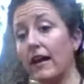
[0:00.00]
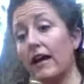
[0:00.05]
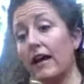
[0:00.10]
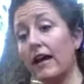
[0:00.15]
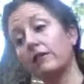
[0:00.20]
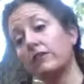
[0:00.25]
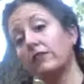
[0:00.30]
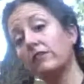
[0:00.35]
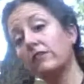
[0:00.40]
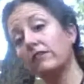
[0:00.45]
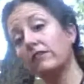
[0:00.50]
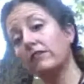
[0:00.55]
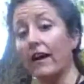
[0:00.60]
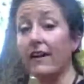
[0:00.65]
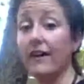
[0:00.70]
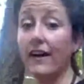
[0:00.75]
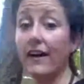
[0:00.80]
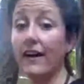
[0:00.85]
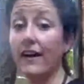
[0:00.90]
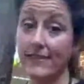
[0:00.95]
I want to do that.
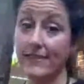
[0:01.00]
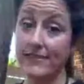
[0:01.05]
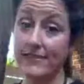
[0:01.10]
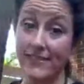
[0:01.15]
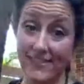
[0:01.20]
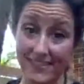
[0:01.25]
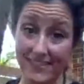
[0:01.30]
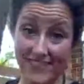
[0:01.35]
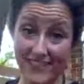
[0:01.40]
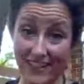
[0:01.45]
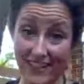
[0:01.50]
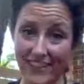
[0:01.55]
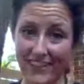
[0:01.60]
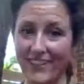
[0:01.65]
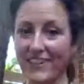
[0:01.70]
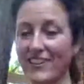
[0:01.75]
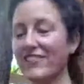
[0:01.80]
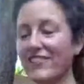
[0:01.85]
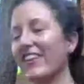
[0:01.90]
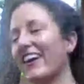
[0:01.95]
Hi,
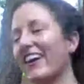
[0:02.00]
Skylar.